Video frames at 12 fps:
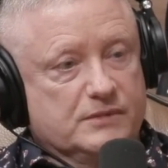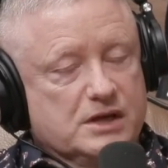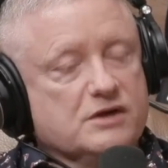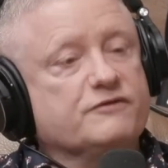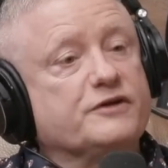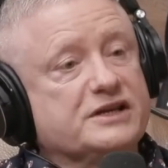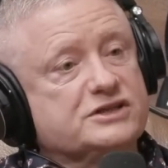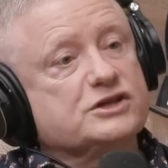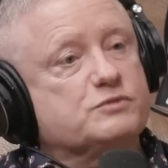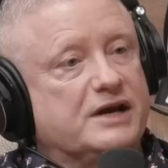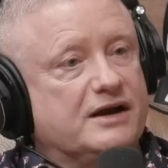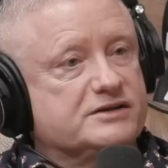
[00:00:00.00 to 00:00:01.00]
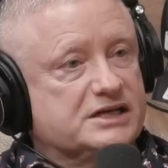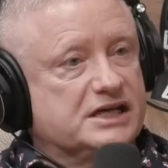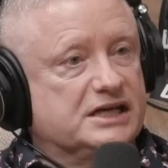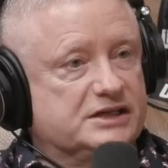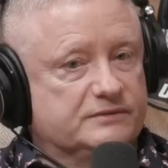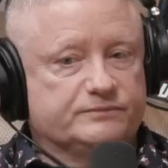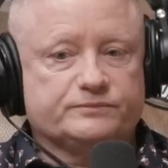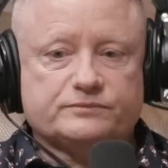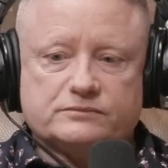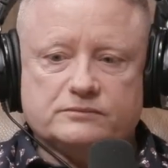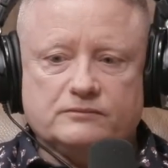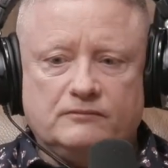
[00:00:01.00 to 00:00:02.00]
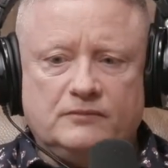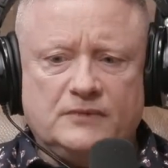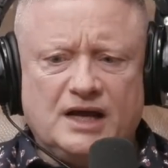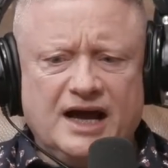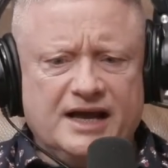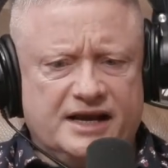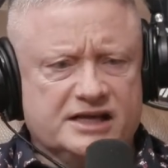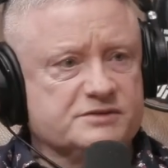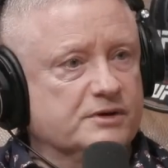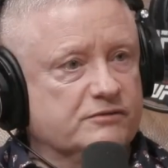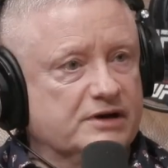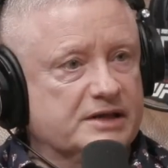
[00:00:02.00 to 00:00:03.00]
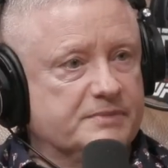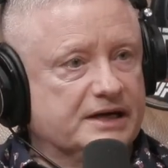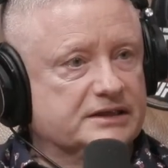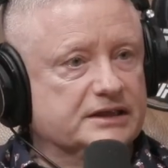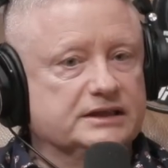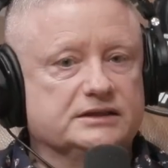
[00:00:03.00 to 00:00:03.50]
For instance, when I was a kid, I had asthma really badly.